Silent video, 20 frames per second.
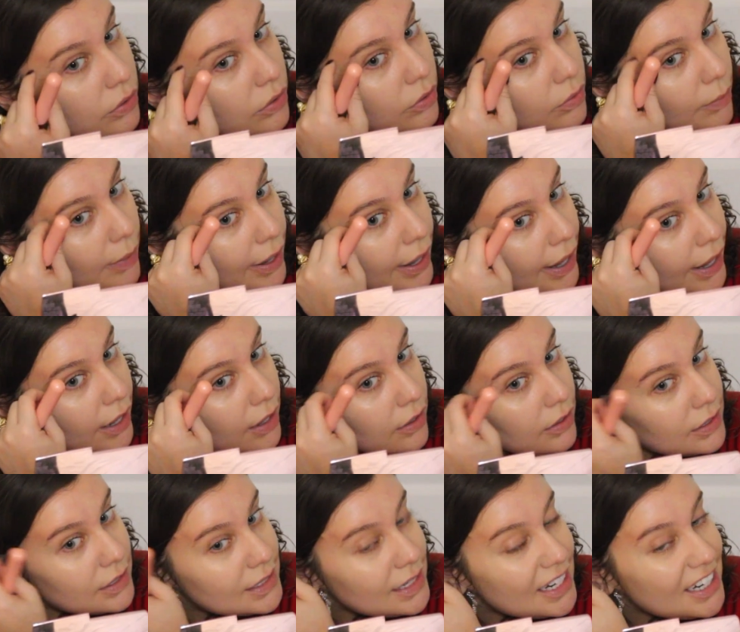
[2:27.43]
Ooh, my hair
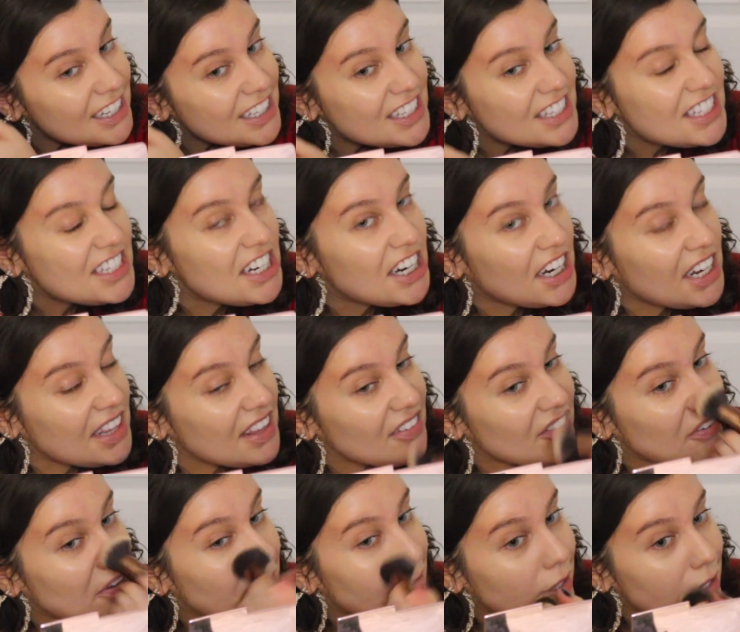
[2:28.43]
is getting stuck in the
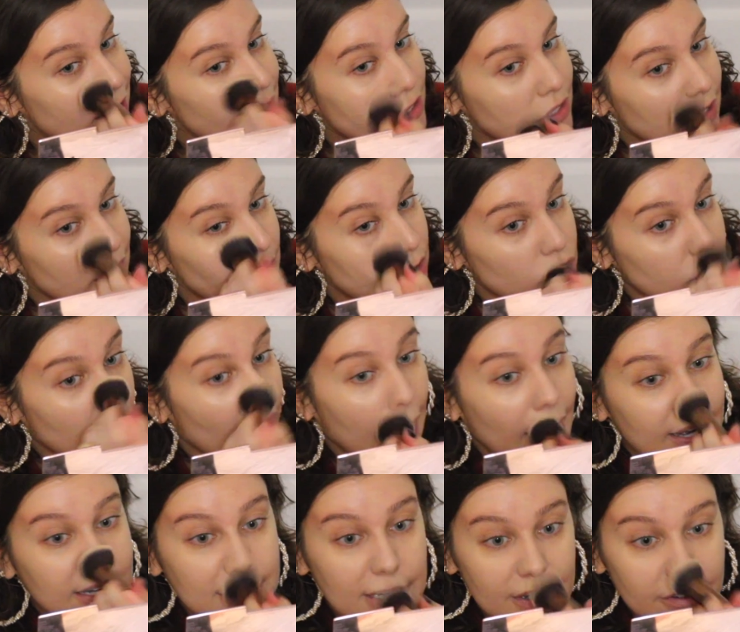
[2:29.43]
foundation.
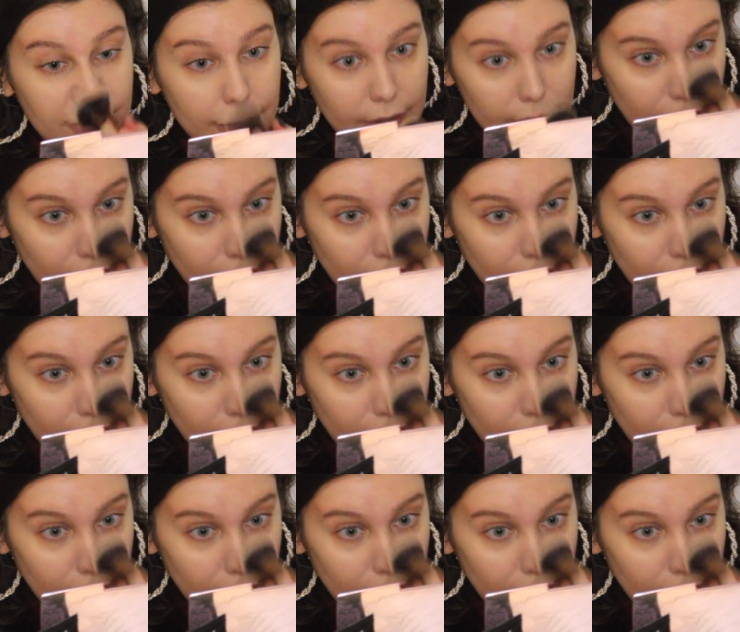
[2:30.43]
Attractive.